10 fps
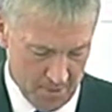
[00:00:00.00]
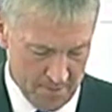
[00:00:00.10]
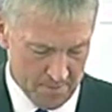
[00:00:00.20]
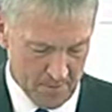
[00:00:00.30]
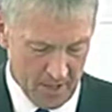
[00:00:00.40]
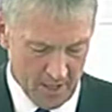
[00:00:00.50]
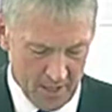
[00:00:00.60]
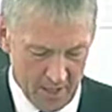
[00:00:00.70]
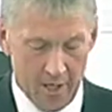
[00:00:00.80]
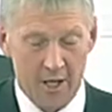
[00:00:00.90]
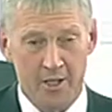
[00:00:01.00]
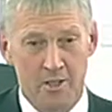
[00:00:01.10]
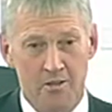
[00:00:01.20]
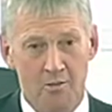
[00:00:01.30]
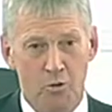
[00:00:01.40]
Uh, I
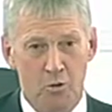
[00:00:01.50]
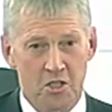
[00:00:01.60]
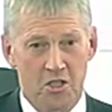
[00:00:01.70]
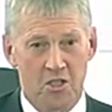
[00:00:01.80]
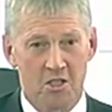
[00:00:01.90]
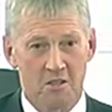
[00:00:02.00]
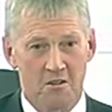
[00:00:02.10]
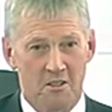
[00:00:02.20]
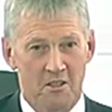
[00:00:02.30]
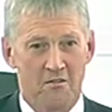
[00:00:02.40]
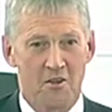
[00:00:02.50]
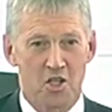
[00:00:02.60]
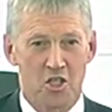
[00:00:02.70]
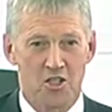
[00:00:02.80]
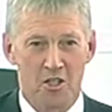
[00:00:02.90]
notice the divisions in
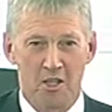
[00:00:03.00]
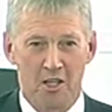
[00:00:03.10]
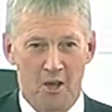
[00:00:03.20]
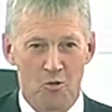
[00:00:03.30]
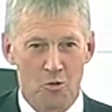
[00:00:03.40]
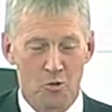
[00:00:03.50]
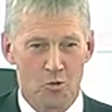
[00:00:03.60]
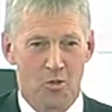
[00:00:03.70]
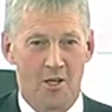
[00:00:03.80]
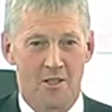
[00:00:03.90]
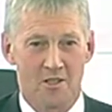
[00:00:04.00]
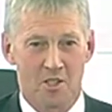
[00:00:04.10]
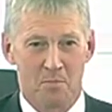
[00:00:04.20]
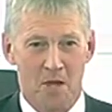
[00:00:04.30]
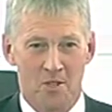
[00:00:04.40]
the Council, so I suspect
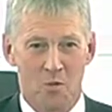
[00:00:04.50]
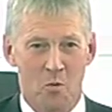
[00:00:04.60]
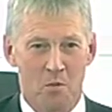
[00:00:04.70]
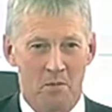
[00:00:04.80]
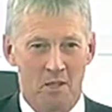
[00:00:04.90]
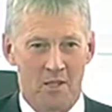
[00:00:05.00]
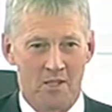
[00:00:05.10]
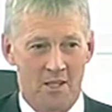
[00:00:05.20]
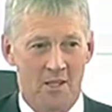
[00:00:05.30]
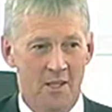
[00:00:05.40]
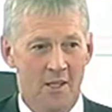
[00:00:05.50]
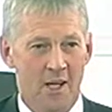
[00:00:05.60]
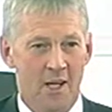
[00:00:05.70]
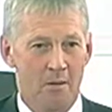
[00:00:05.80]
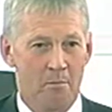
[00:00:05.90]
it won't be easy, uh, but
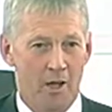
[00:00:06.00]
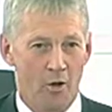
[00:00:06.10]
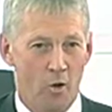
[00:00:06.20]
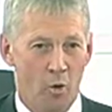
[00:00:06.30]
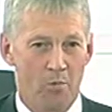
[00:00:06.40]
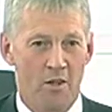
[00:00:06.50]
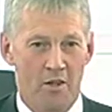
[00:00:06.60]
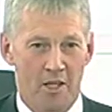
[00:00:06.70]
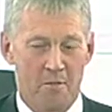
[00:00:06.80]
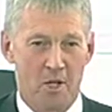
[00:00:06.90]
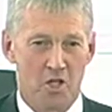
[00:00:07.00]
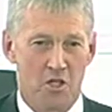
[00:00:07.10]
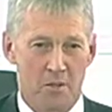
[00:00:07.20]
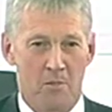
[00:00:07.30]
I hope that the Commissioner, the Parliament